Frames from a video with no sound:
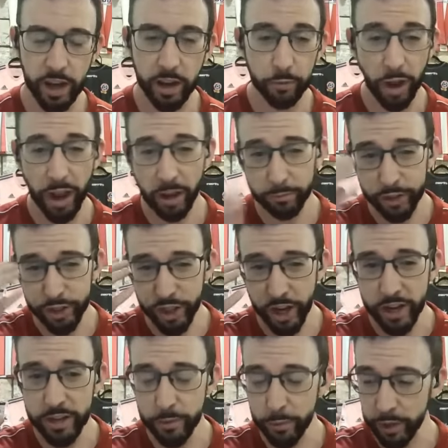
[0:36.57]
I've
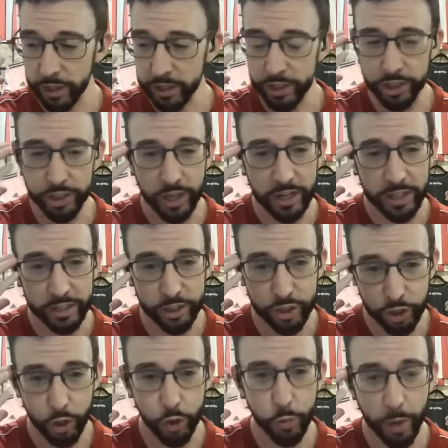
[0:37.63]
genuinely just taken
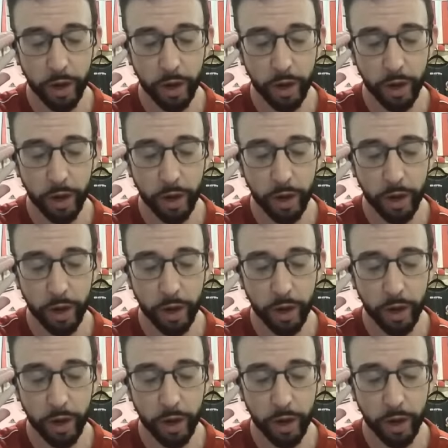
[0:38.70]
two